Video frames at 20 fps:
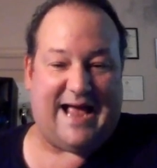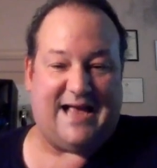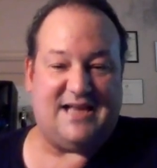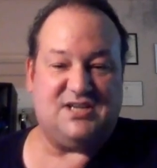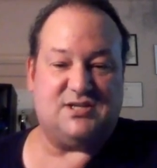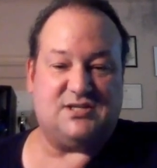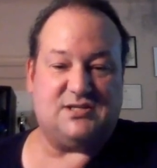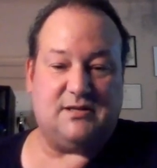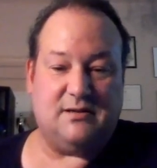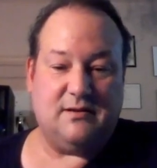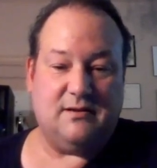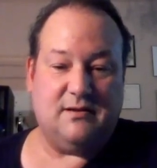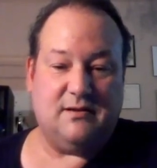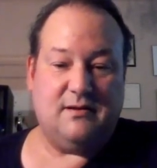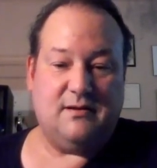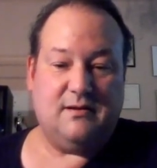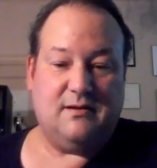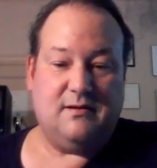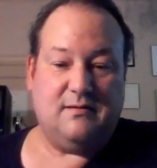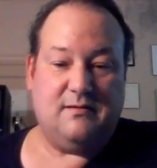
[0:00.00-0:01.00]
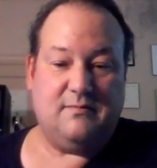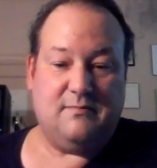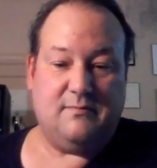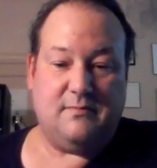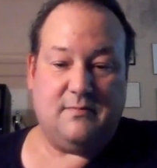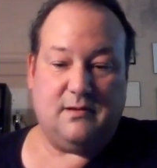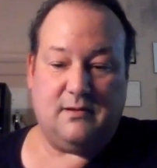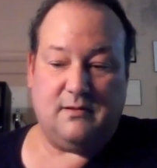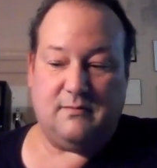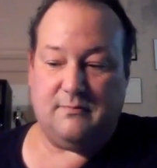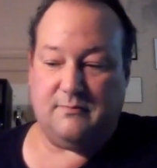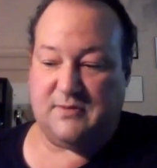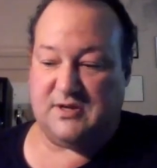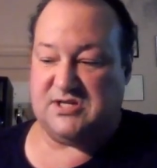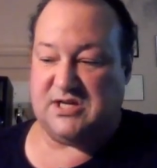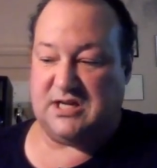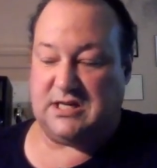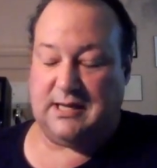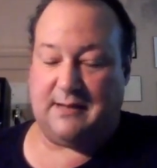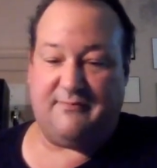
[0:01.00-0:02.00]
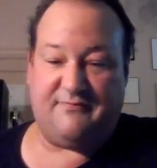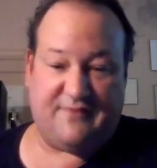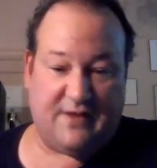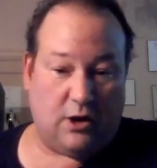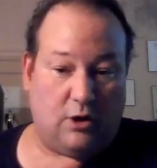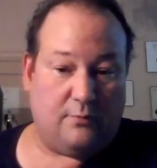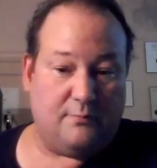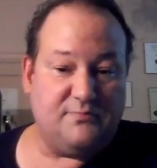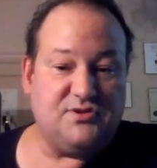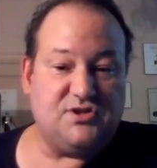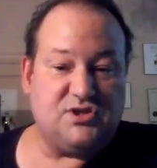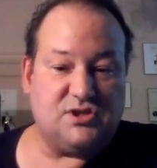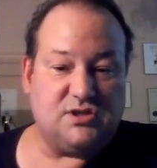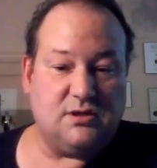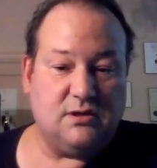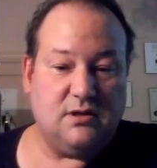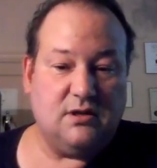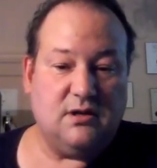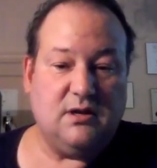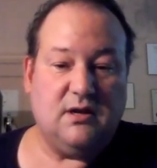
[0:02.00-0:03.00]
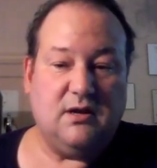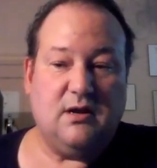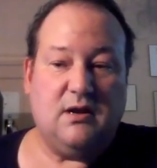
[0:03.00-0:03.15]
past music club films.